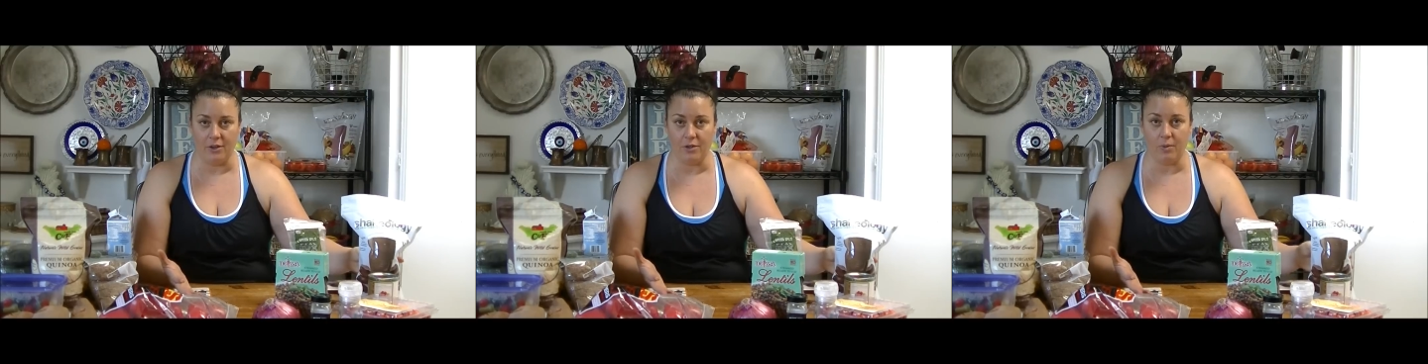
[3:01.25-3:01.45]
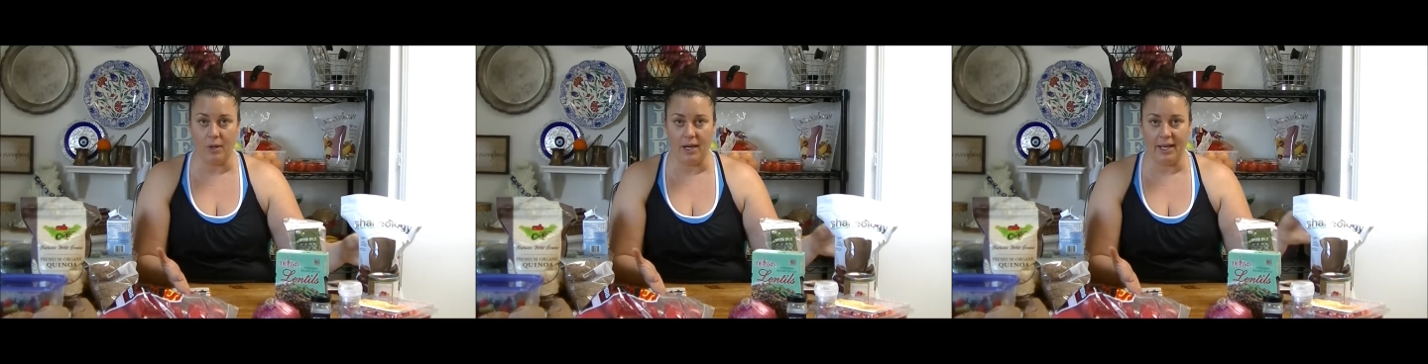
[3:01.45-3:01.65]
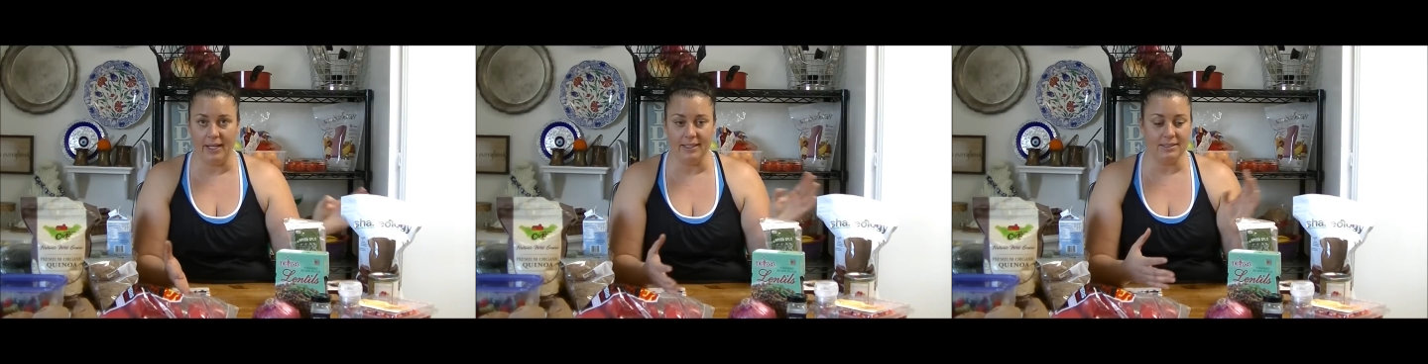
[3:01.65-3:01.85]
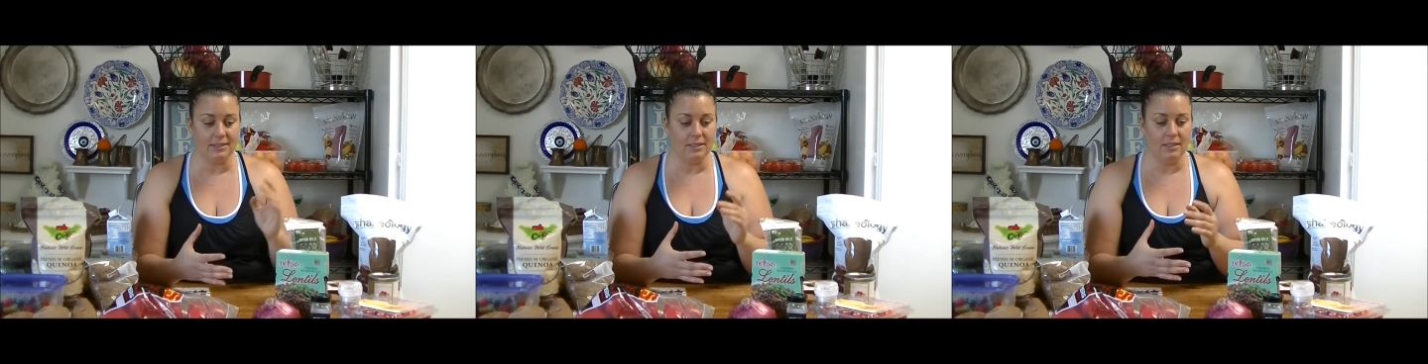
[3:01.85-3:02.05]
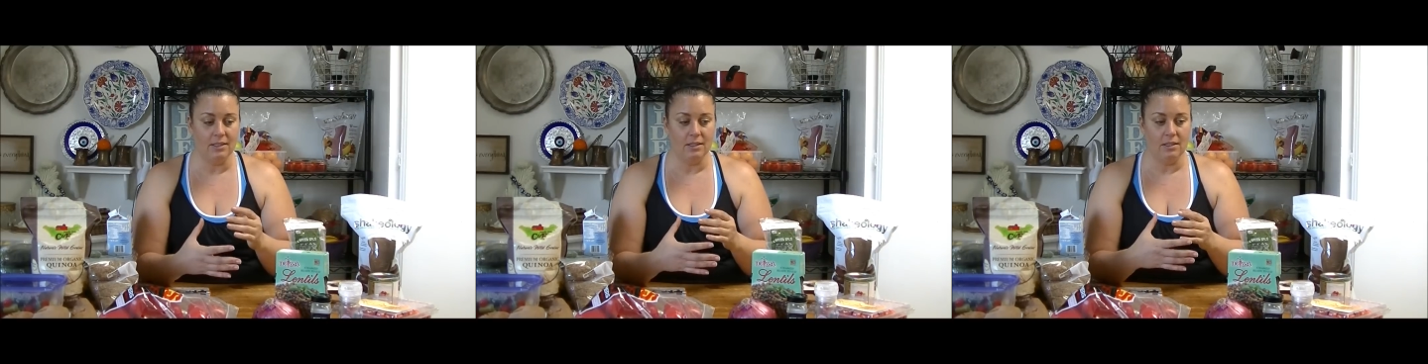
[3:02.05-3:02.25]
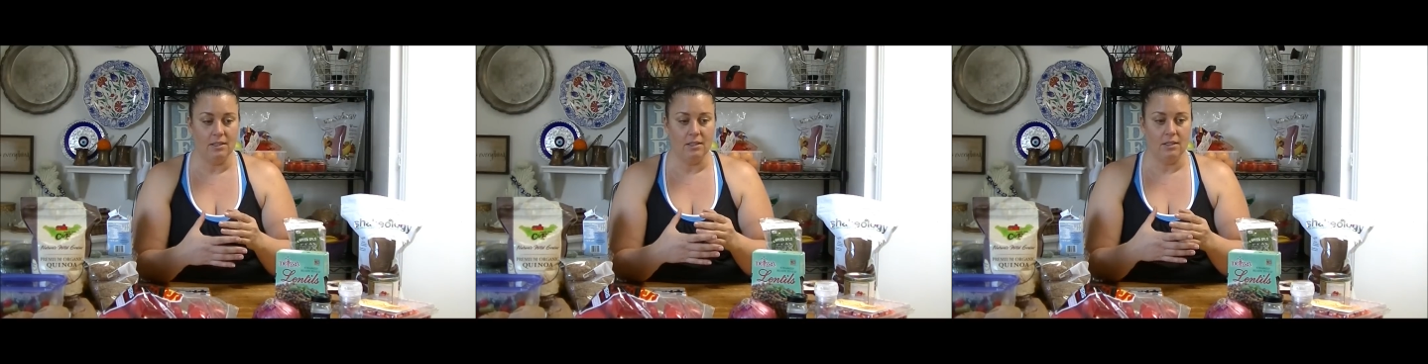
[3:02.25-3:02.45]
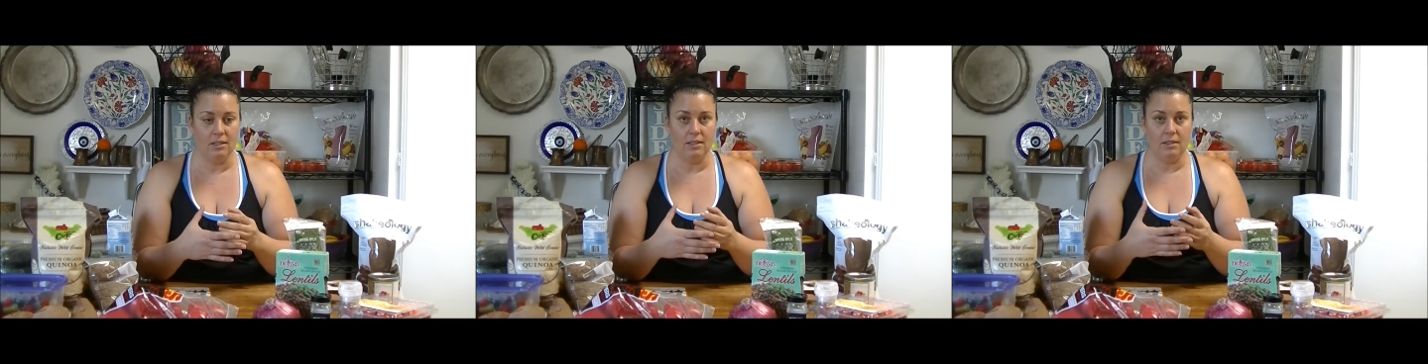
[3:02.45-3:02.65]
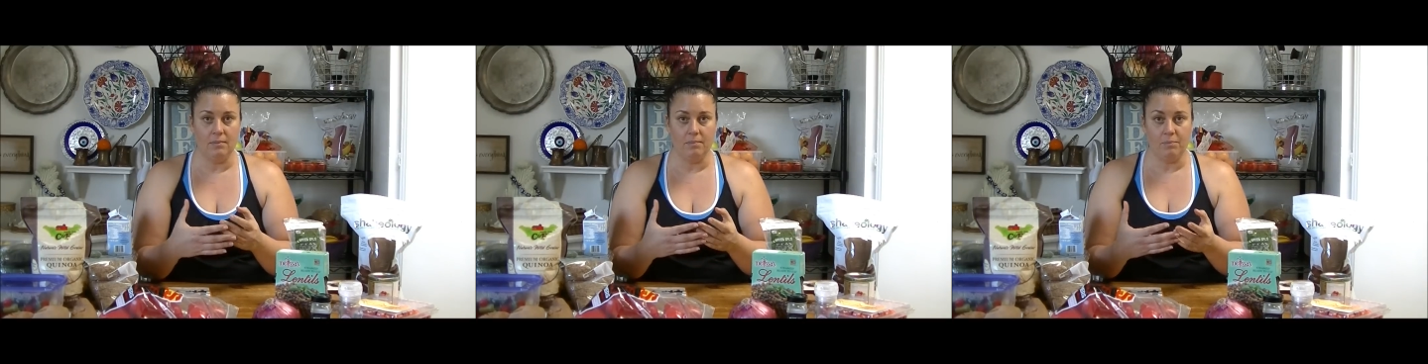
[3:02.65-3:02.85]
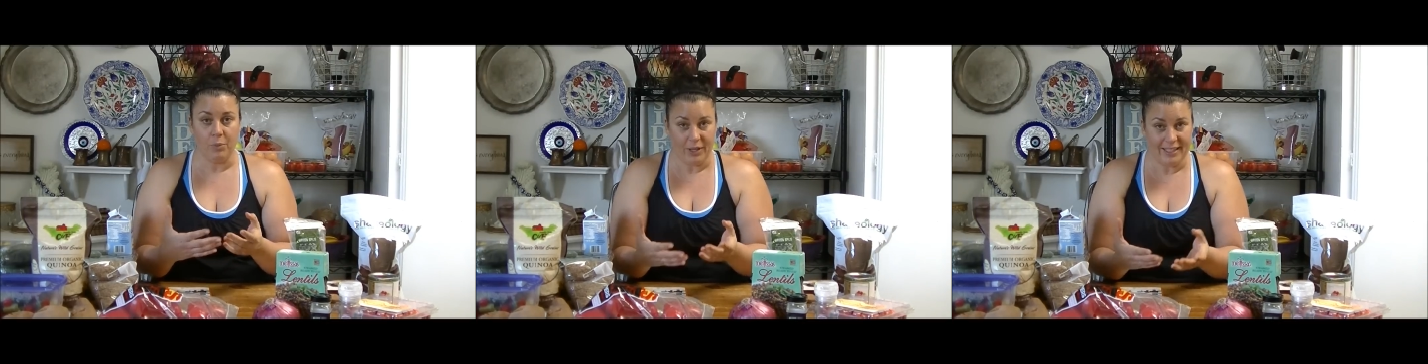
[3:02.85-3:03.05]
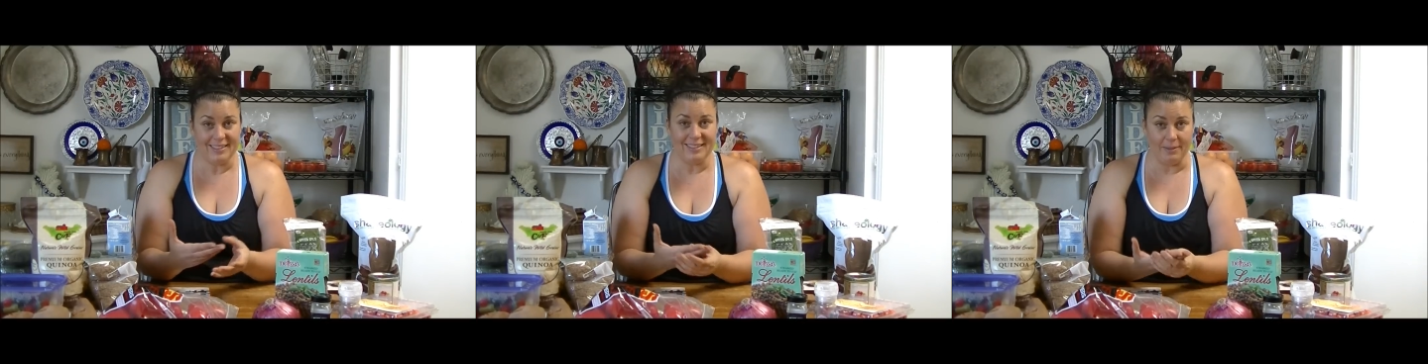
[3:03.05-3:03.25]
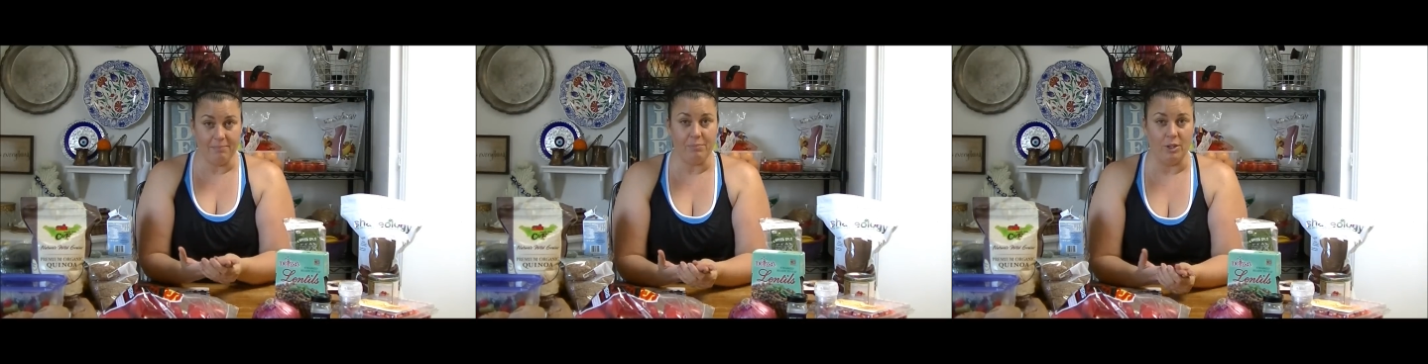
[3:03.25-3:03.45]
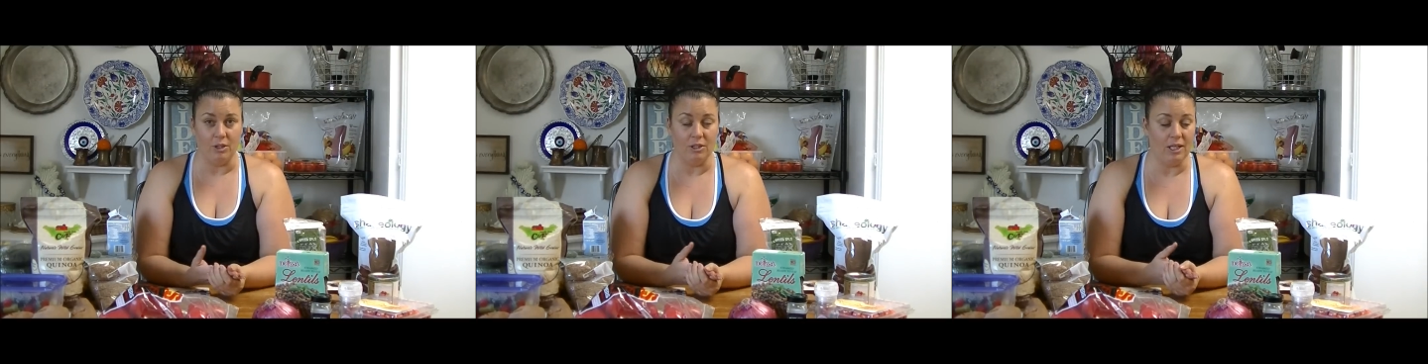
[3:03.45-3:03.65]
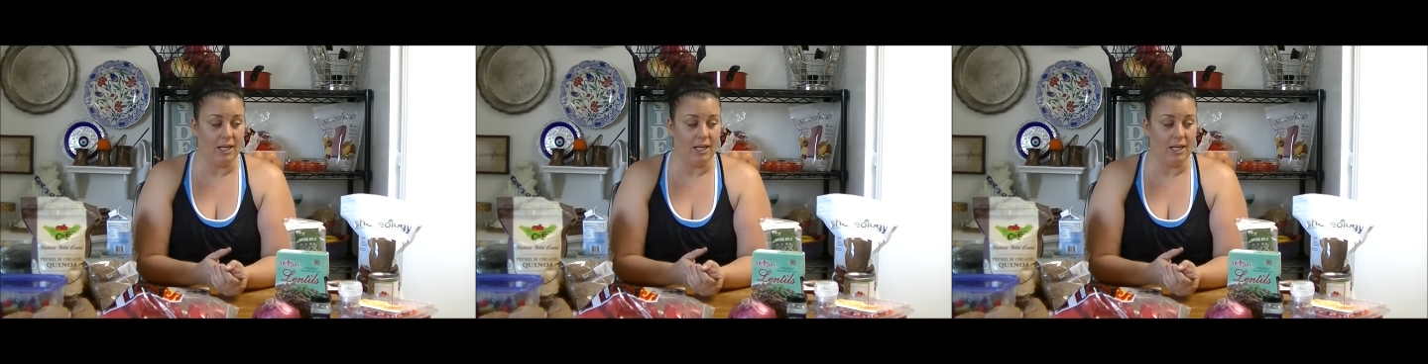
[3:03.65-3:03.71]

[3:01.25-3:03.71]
otherwise pretty simple.